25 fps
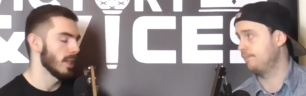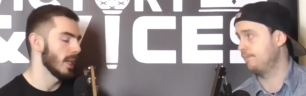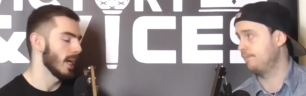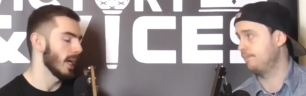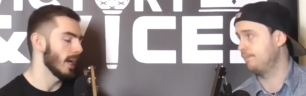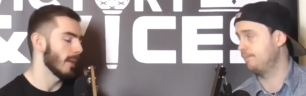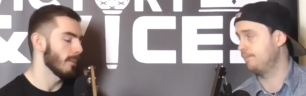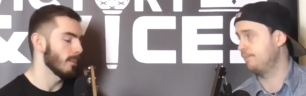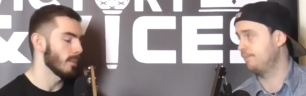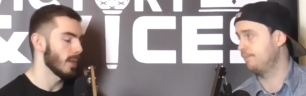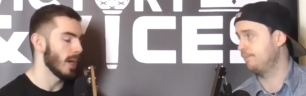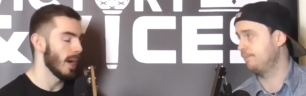Speaker 1: so
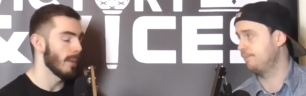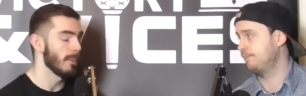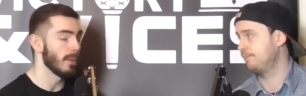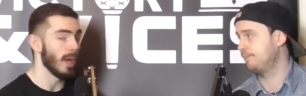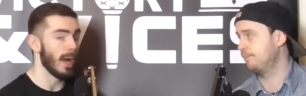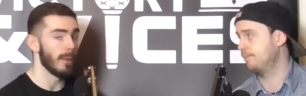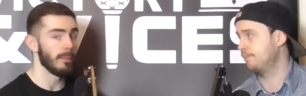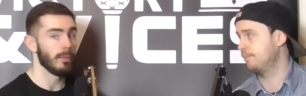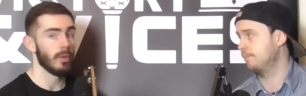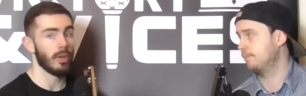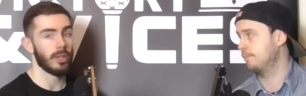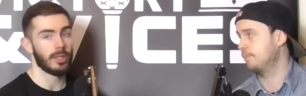like
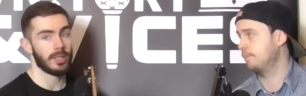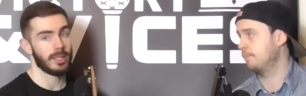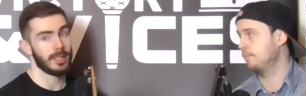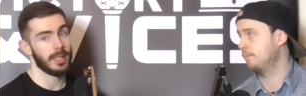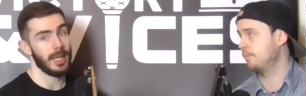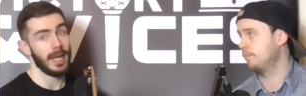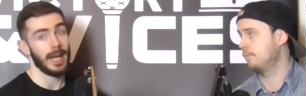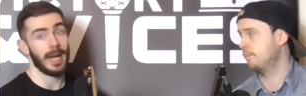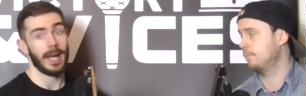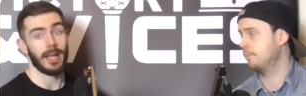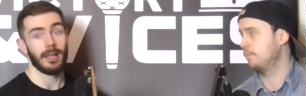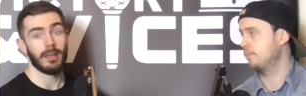I'm I'm not
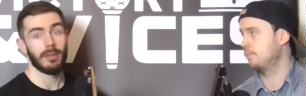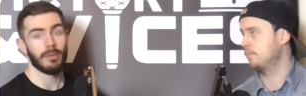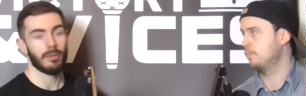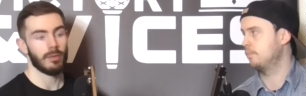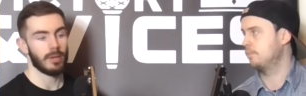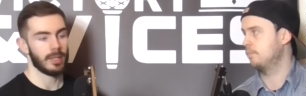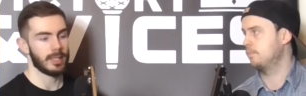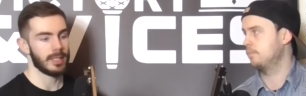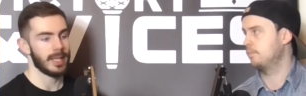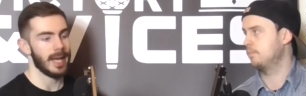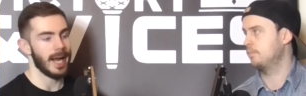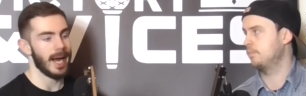saying
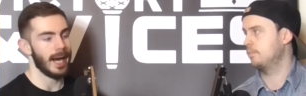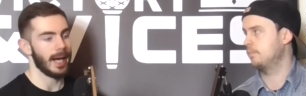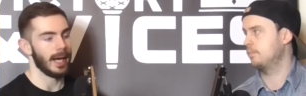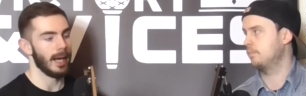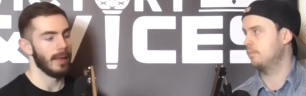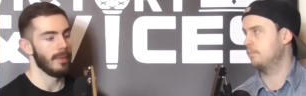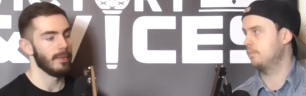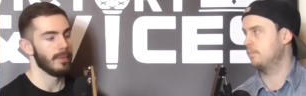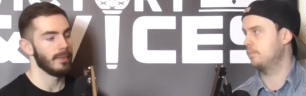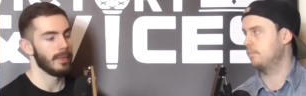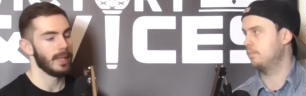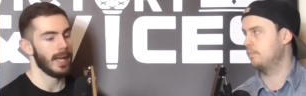for a
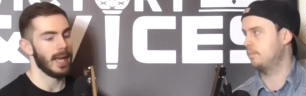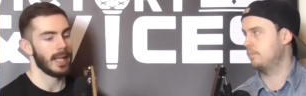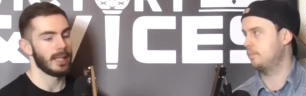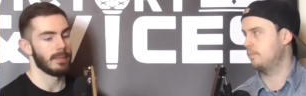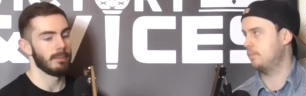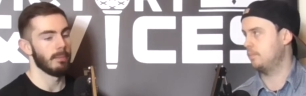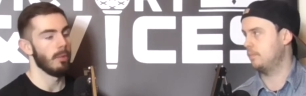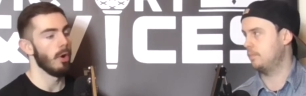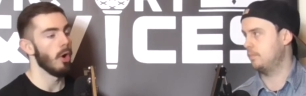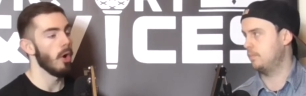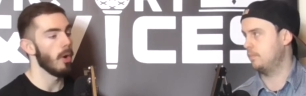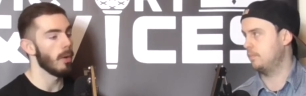second
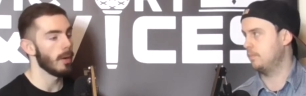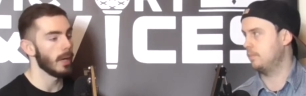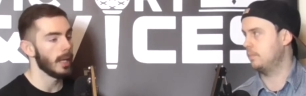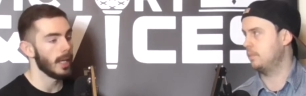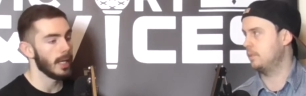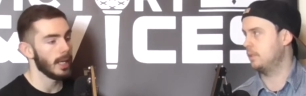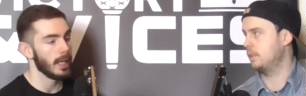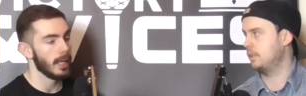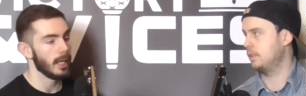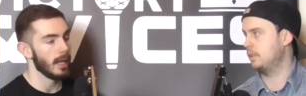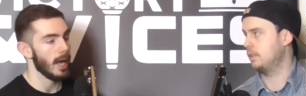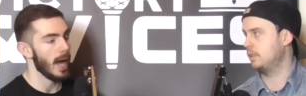that
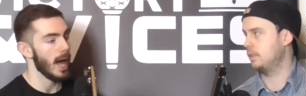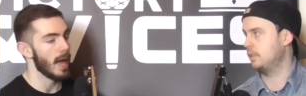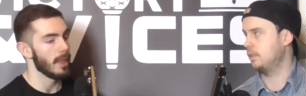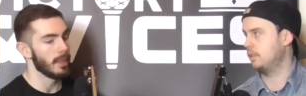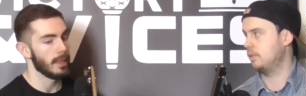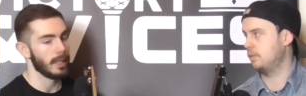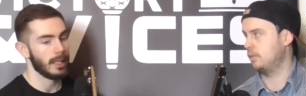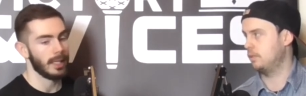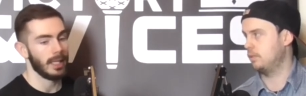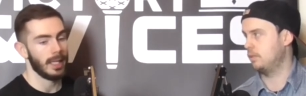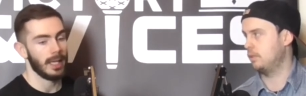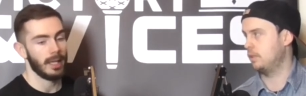morally,
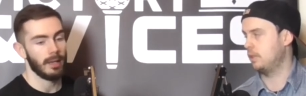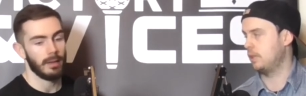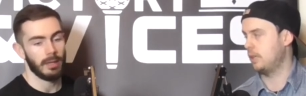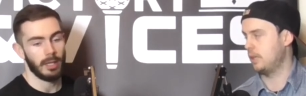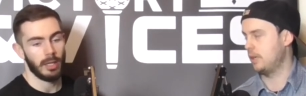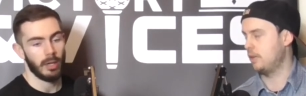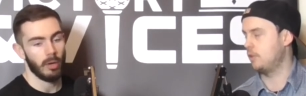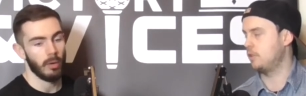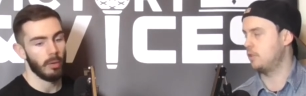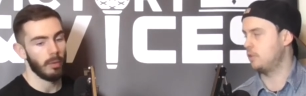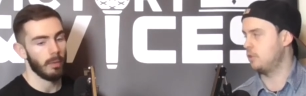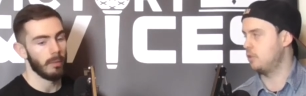ethically,
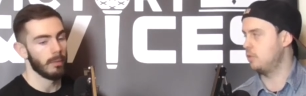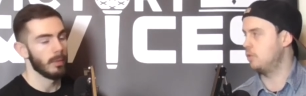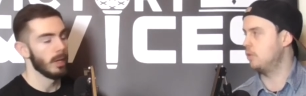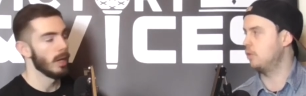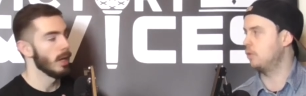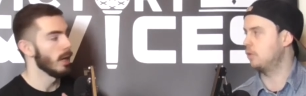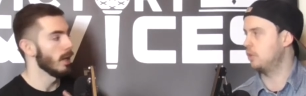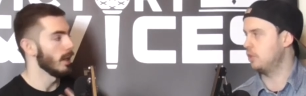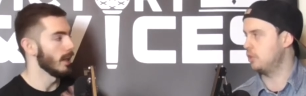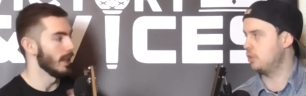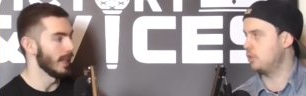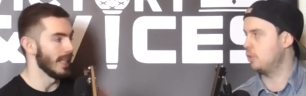you and know,
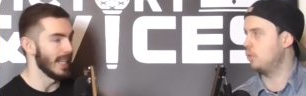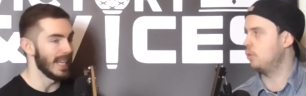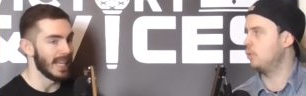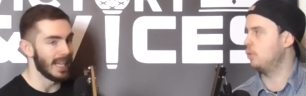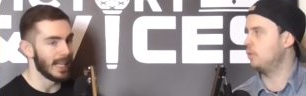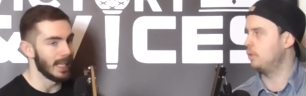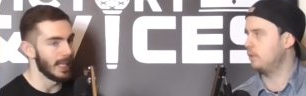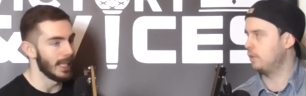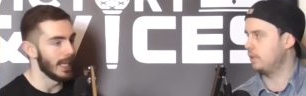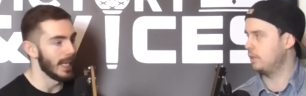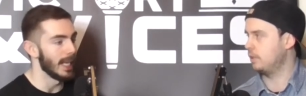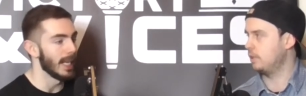you
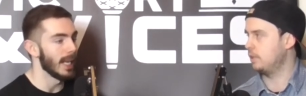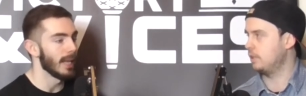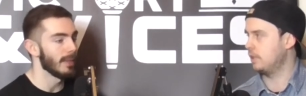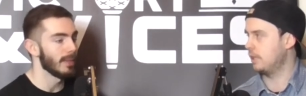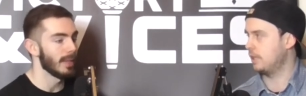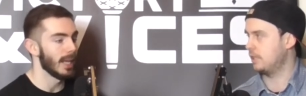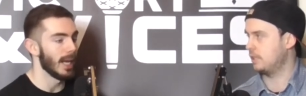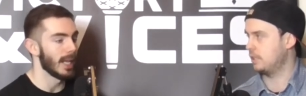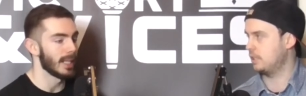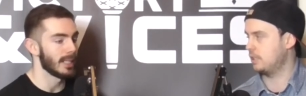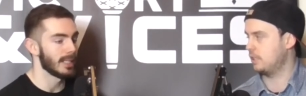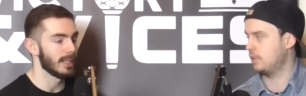legally
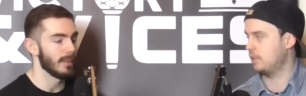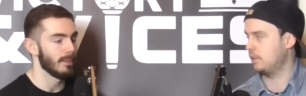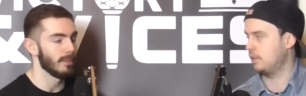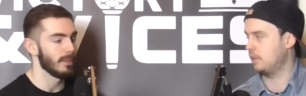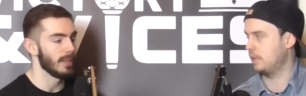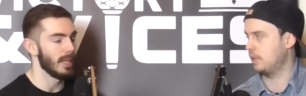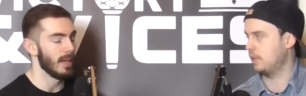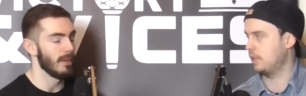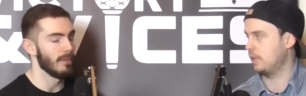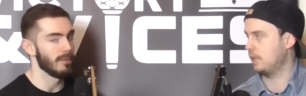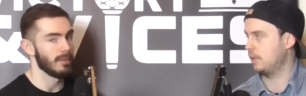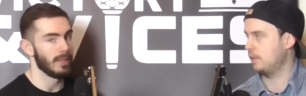that
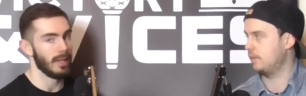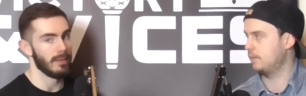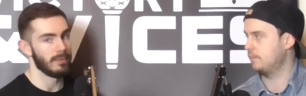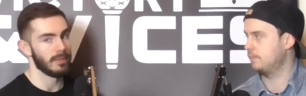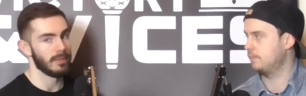they've yeah.